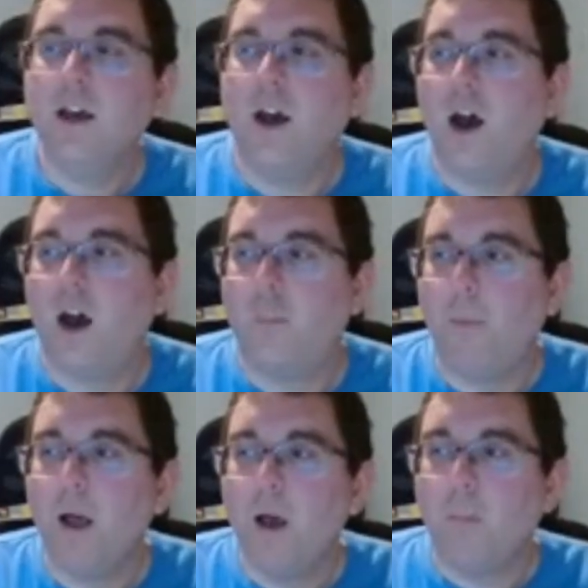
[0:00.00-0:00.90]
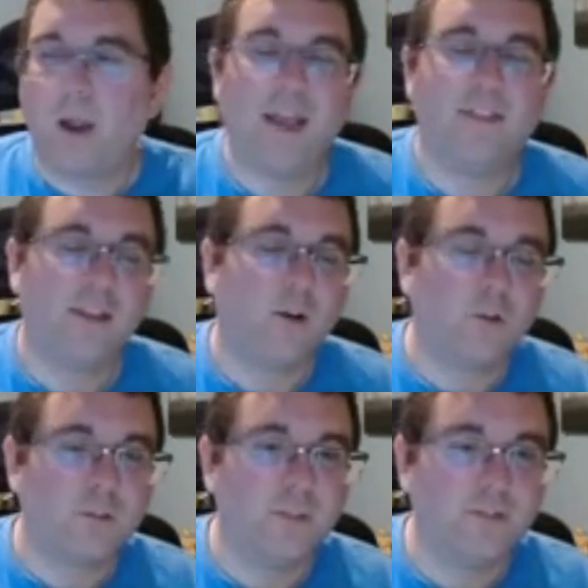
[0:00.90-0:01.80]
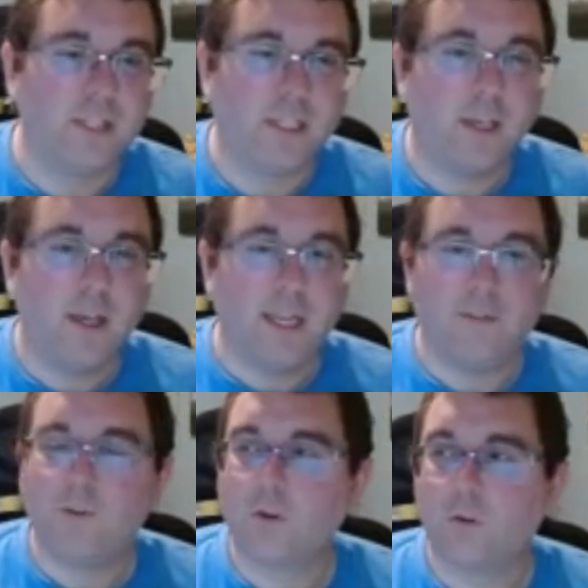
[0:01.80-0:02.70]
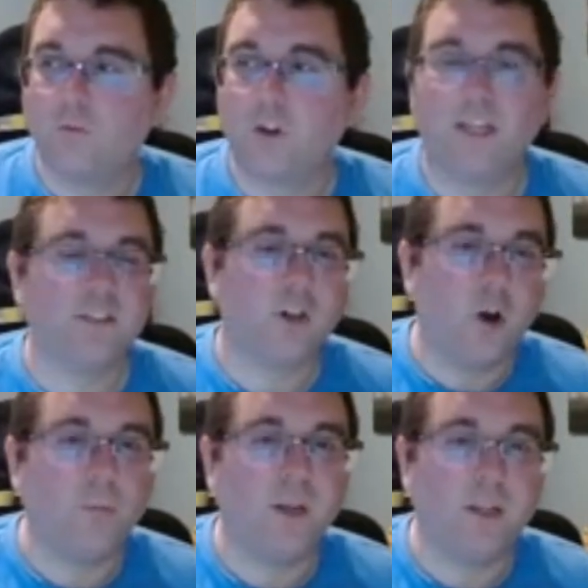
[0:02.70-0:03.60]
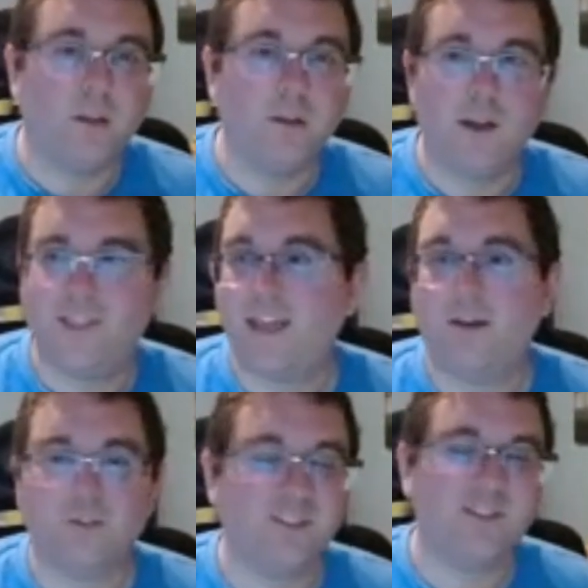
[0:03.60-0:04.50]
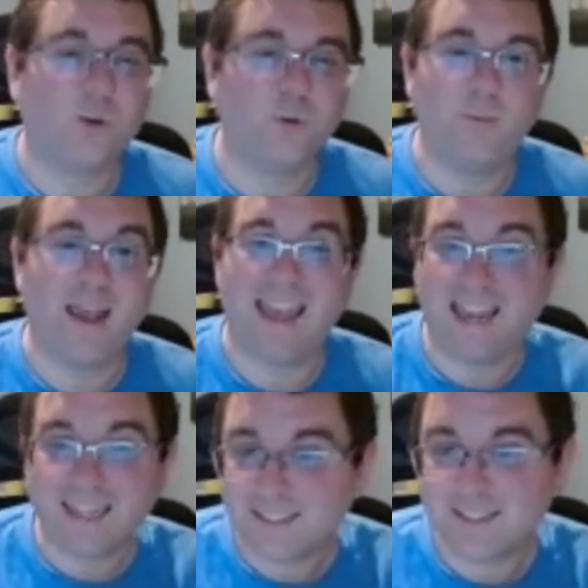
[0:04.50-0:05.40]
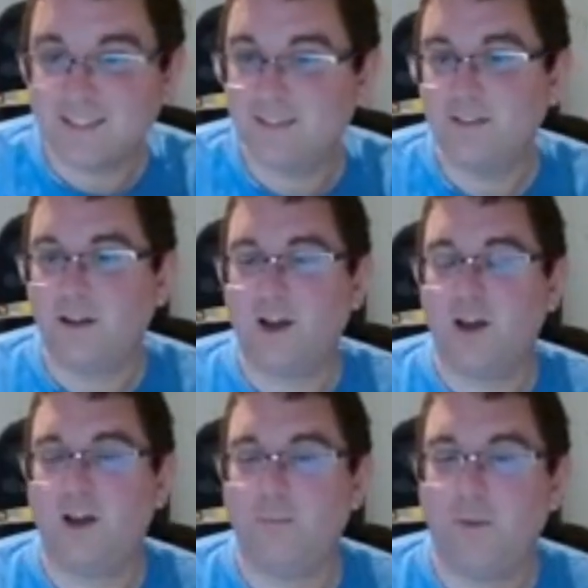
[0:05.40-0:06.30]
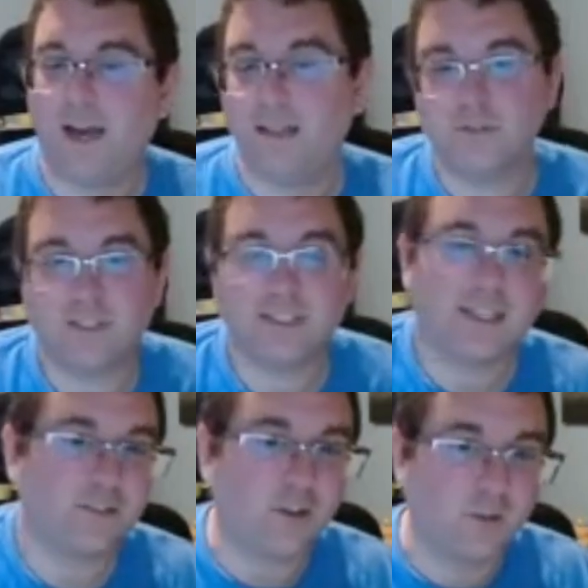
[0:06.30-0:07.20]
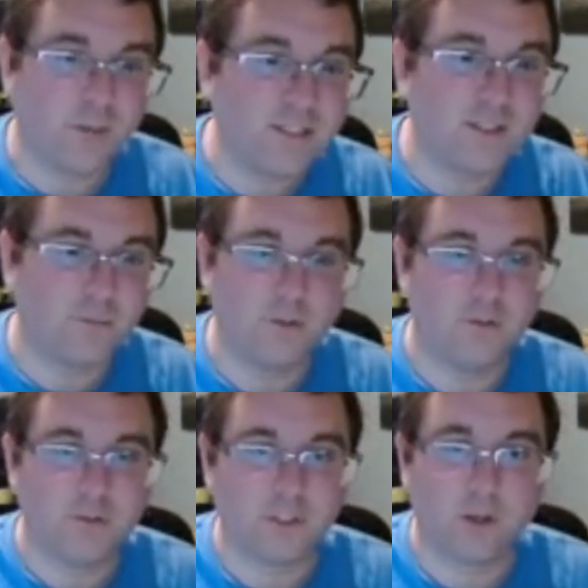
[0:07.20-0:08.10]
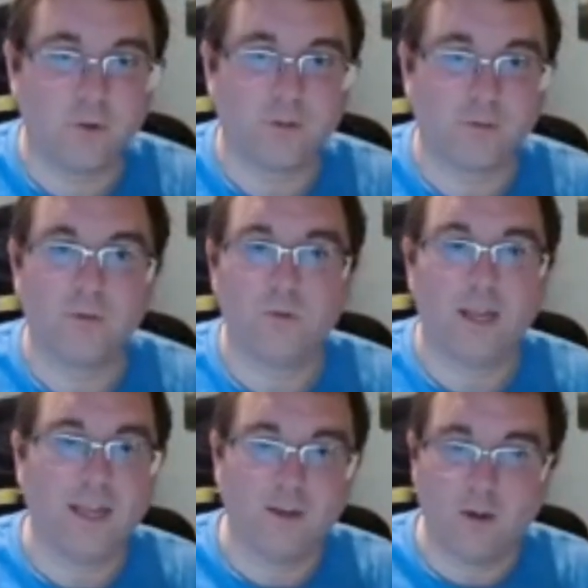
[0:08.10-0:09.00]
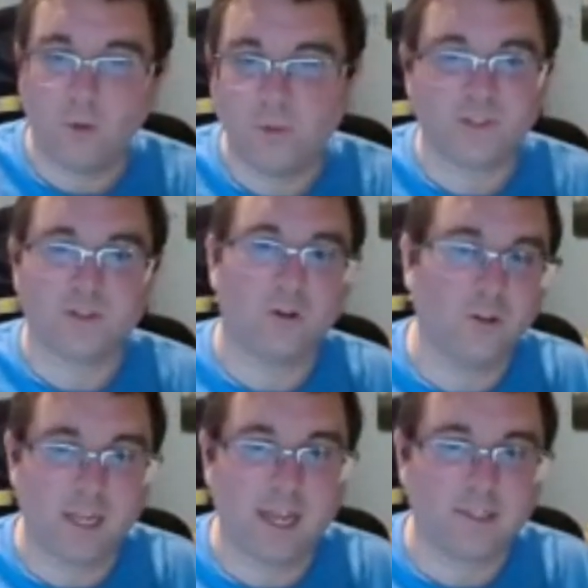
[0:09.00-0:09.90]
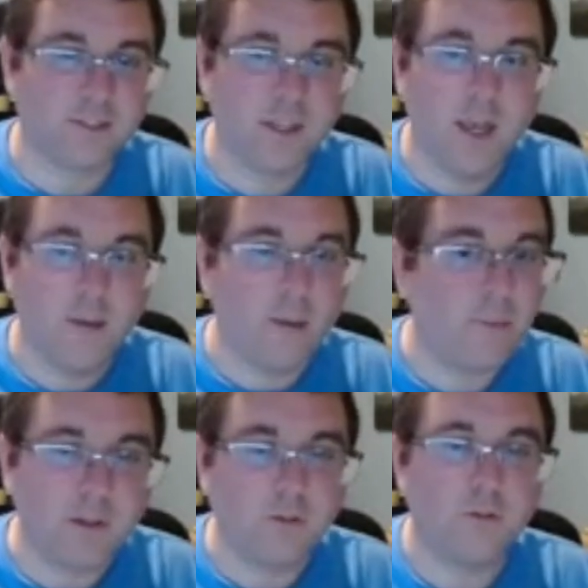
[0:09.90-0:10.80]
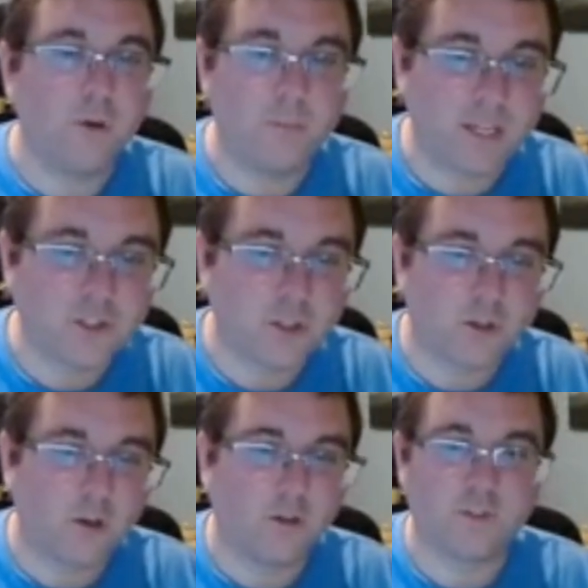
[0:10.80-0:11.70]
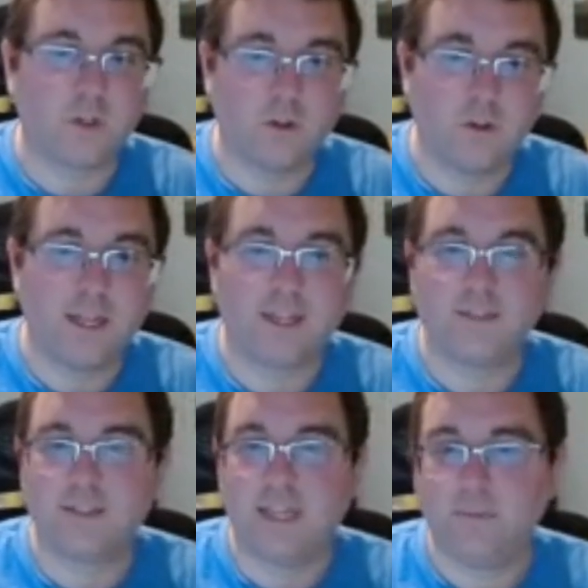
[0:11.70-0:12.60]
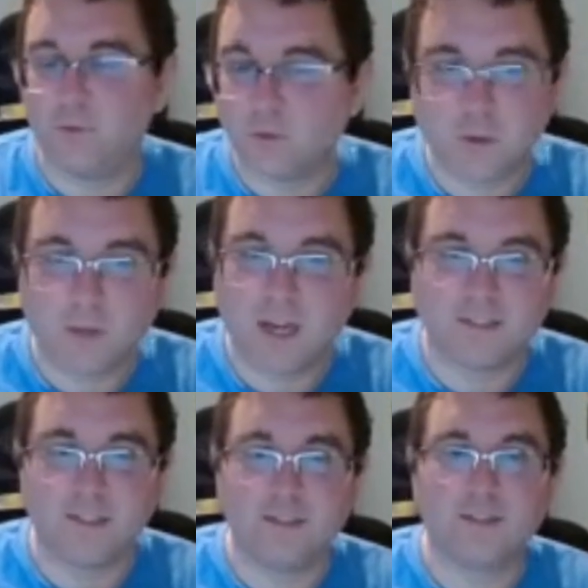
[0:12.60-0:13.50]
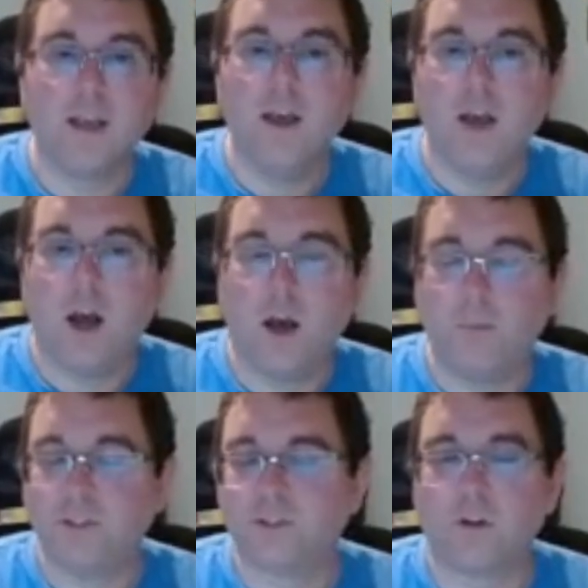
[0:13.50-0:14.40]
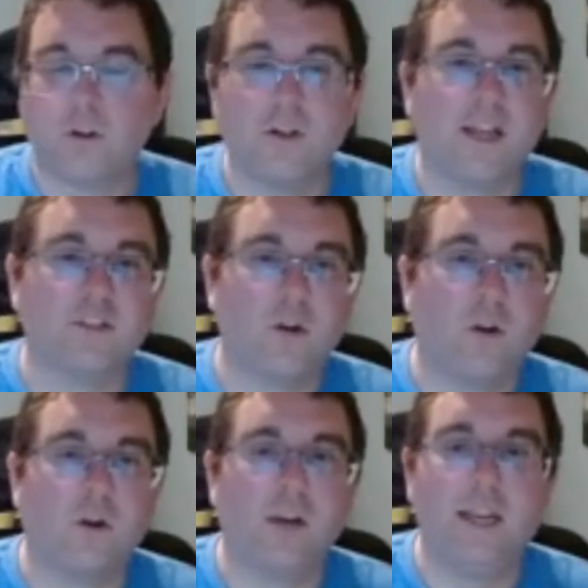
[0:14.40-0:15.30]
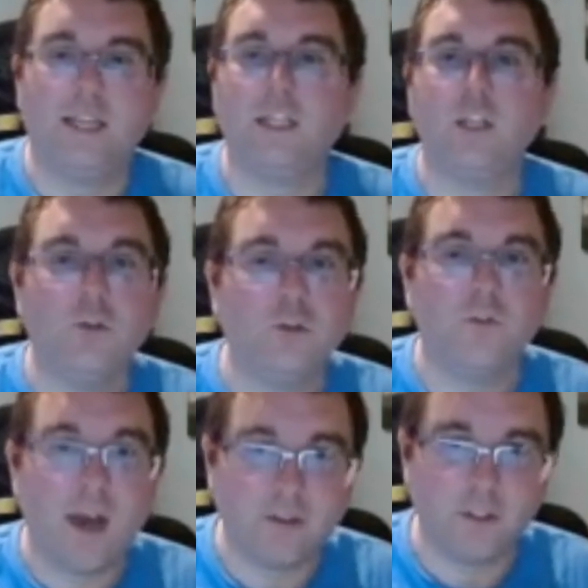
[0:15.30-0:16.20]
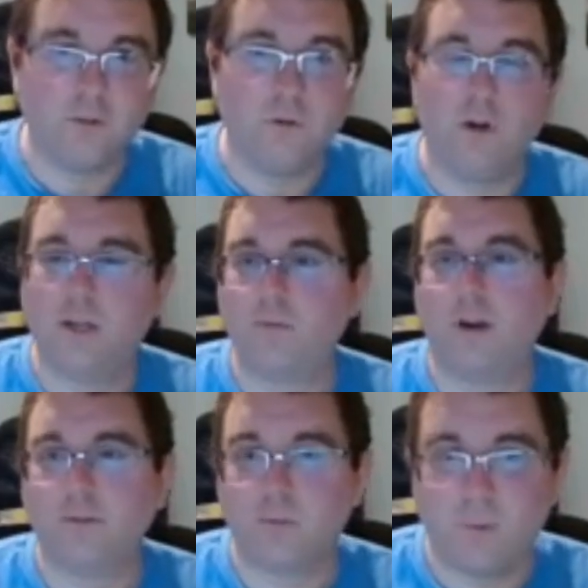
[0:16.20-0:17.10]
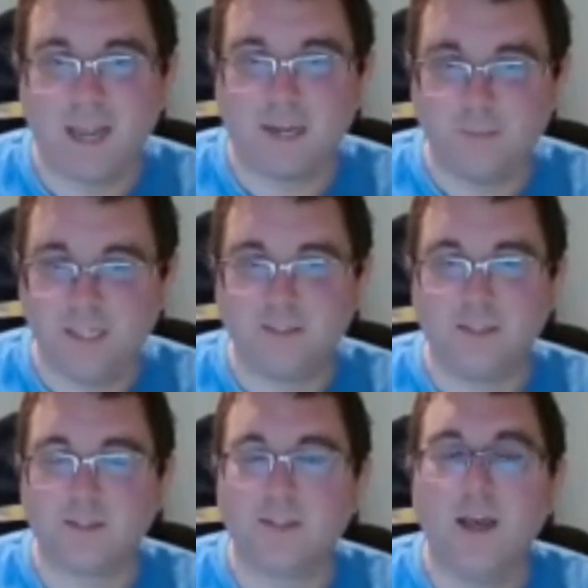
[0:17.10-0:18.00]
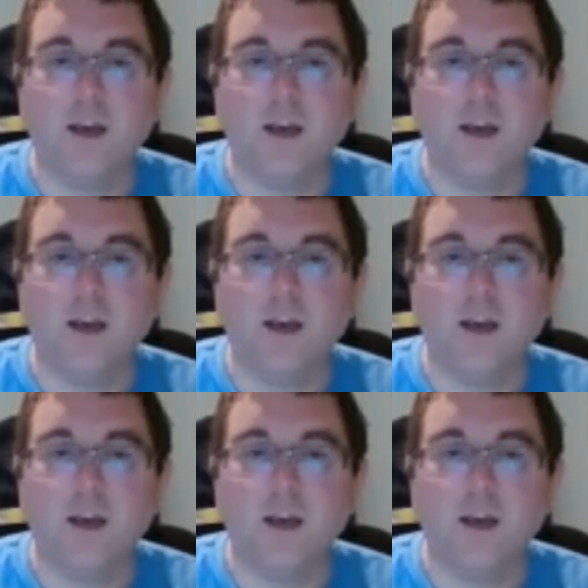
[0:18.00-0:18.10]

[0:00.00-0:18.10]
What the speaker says: But I think ultimately, if you're looking to open 1,000 total packs, I don't think that's unreasonable to go through and open starter decks. Maybe you do a mixture of starter decks and booster boxes, but starter decks are a huge value on a price per pack basis.